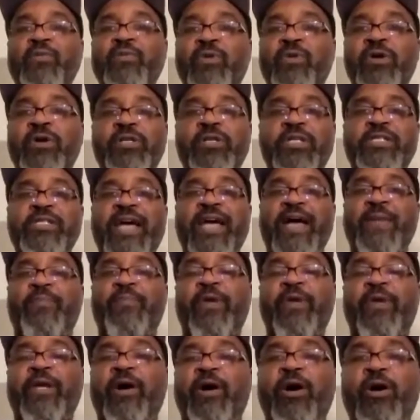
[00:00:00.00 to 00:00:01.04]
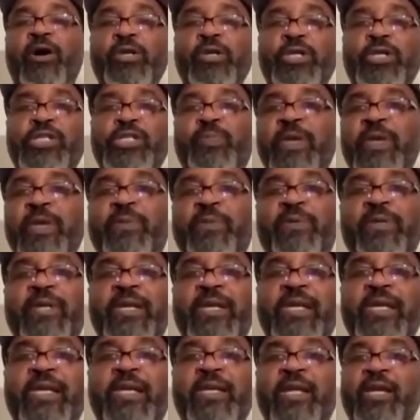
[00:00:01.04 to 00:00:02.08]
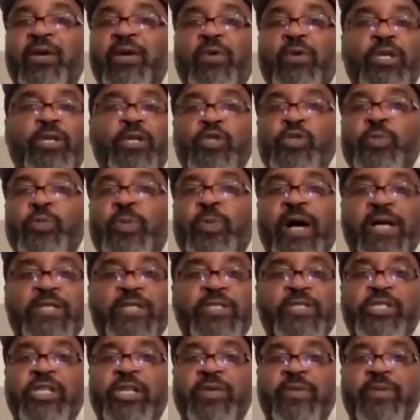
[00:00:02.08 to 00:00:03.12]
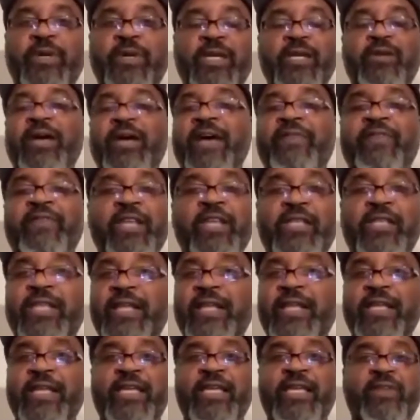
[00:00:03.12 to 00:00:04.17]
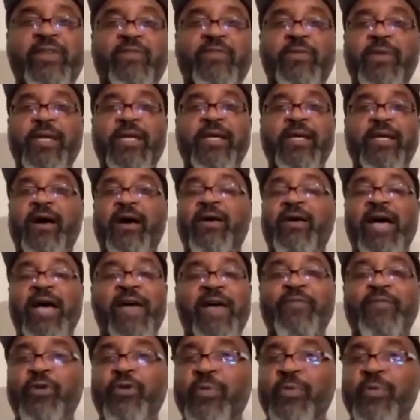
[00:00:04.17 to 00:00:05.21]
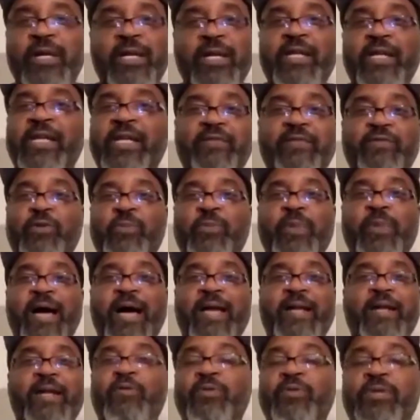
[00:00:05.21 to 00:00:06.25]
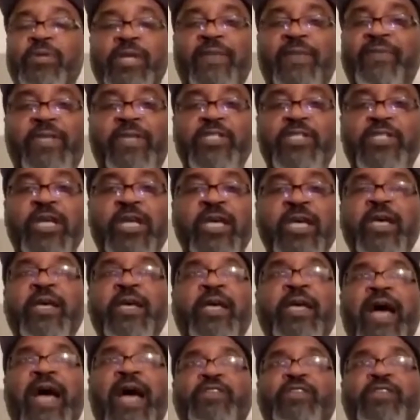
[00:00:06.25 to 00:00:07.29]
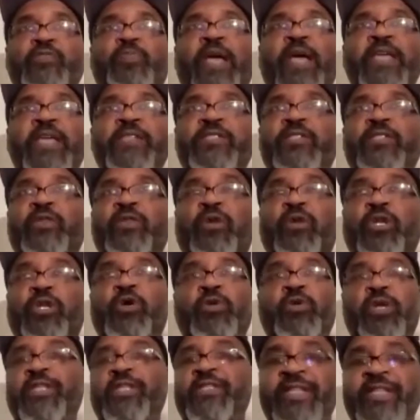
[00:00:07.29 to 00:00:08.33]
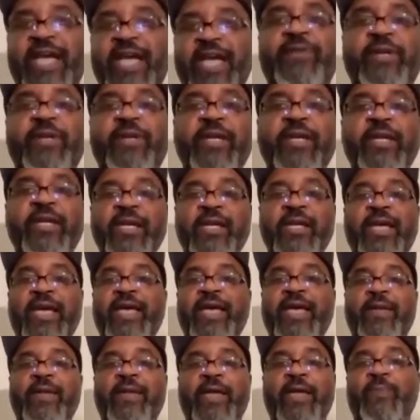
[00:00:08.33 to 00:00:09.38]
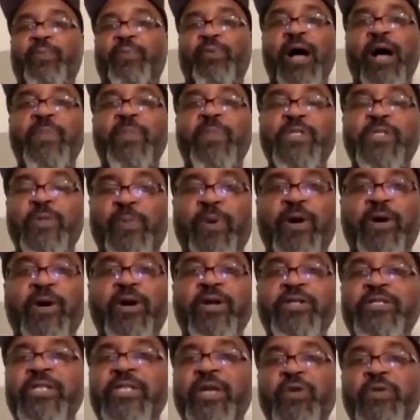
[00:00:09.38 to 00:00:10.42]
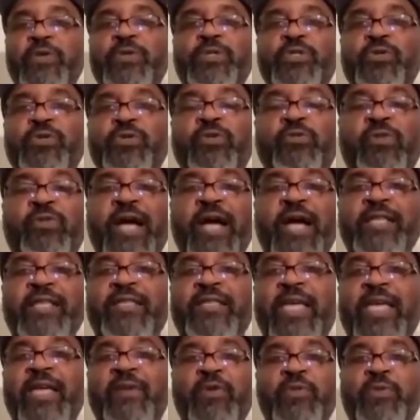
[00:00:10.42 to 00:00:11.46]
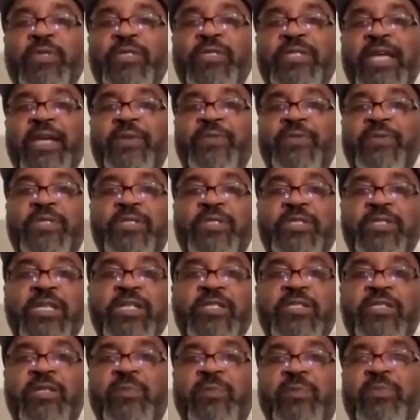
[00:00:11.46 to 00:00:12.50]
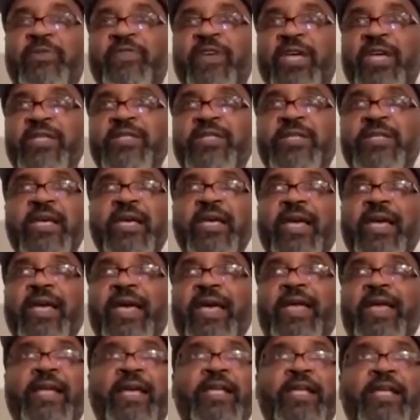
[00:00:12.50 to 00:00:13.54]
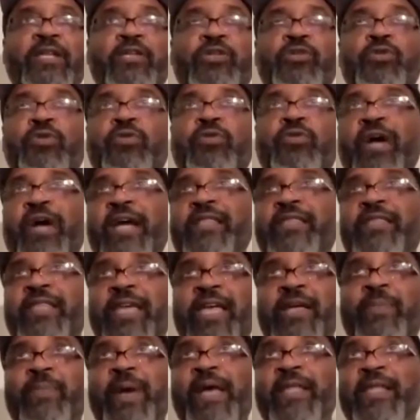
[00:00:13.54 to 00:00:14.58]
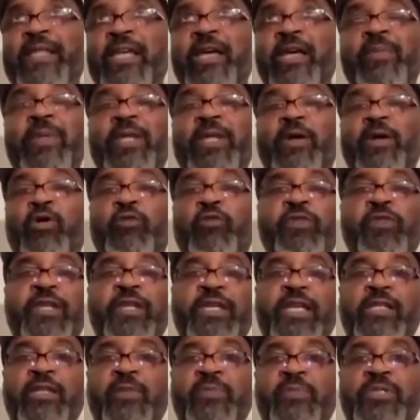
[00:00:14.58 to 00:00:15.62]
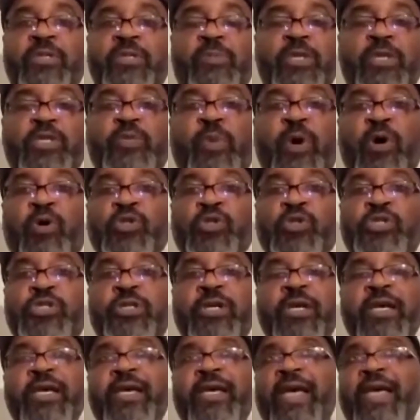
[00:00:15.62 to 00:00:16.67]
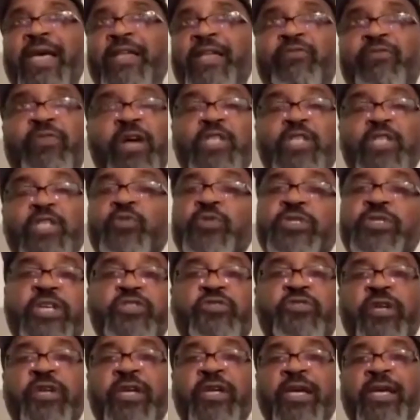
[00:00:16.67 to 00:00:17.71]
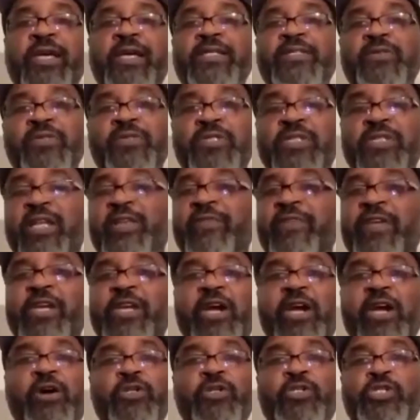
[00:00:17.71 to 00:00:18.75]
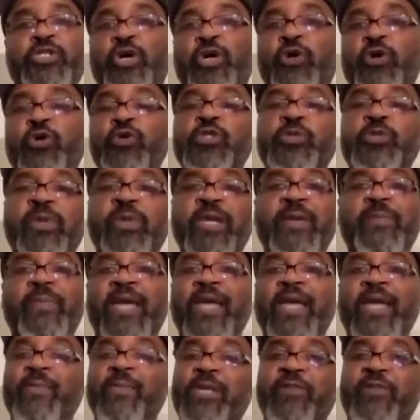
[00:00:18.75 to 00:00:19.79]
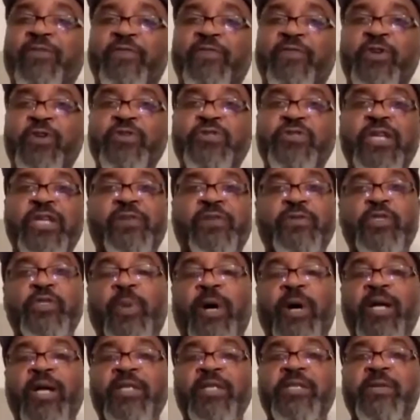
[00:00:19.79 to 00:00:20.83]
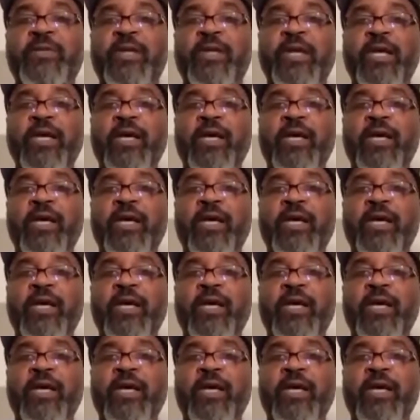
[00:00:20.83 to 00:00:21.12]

world this guy bring all these people in with no sponsorship? He don't have anything to give them. I don't have no money to give nobody. I just basically went on integrity and promised the parents that we would do the right thing. We would take them to some events and do the right thing by them and hopefully get them some exposure, and the rest was history. So Sonny Vaccaro chose me and made me the first ever sponsored